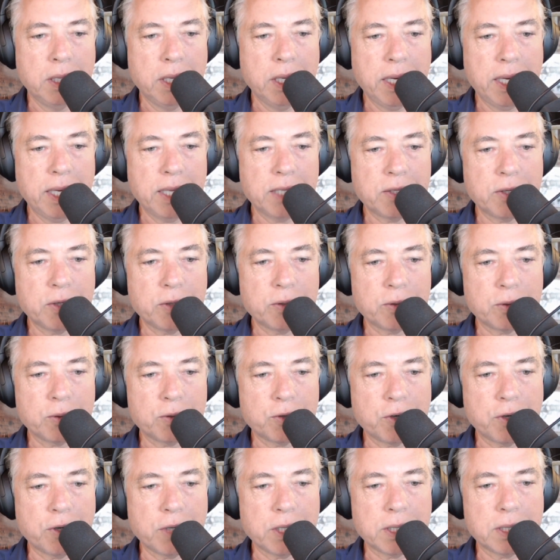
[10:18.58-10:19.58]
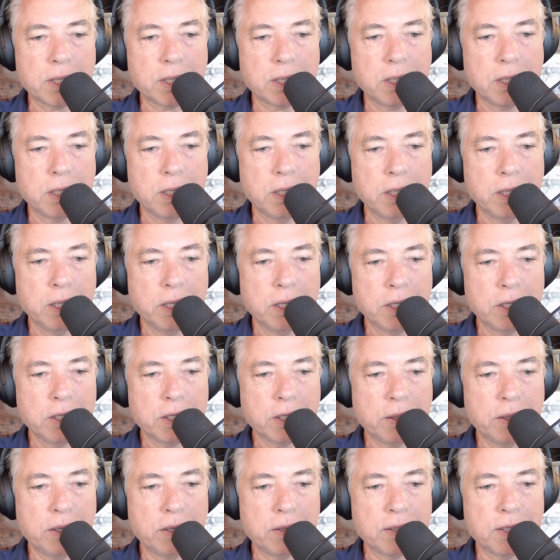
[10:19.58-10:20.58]
and social trust.
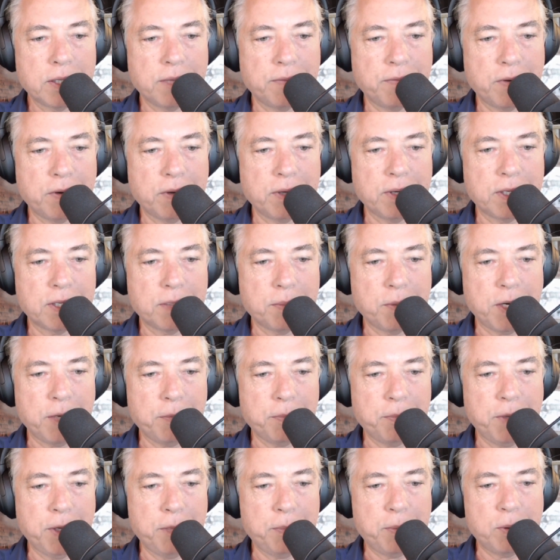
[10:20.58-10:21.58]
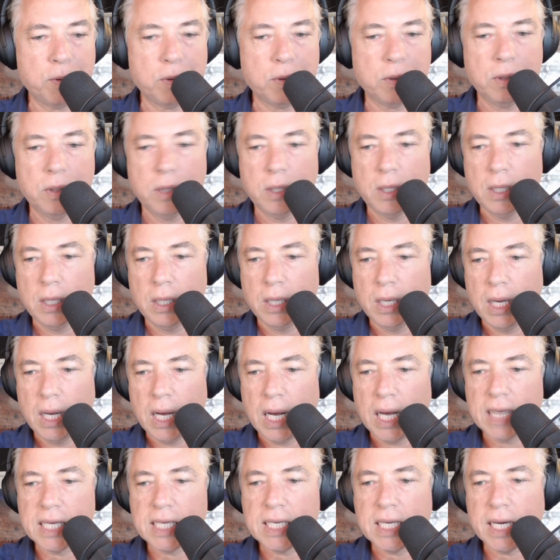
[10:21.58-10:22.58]
So here are some very smart people
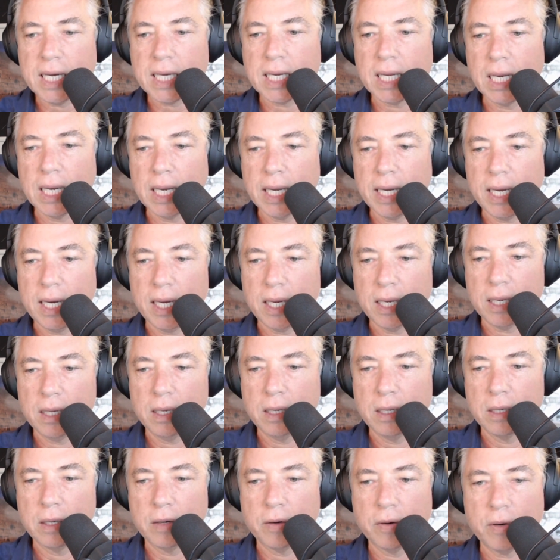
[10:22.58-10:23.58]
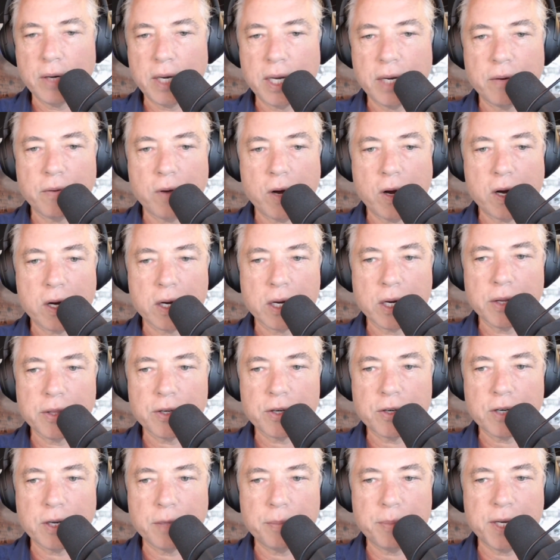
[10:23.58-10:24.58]
articulating right and wrong on the
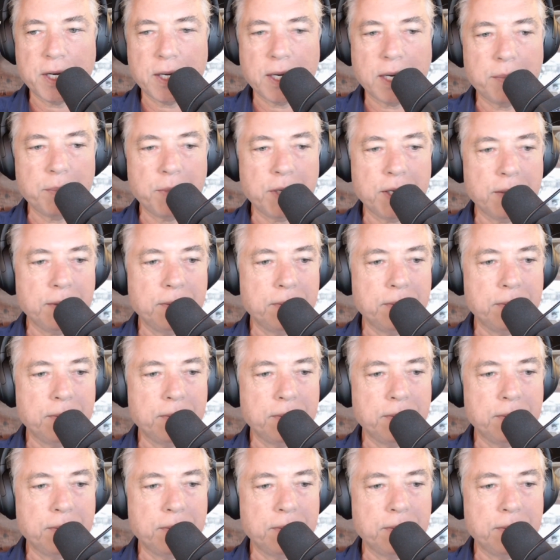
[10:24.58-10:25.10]
Trump indictment.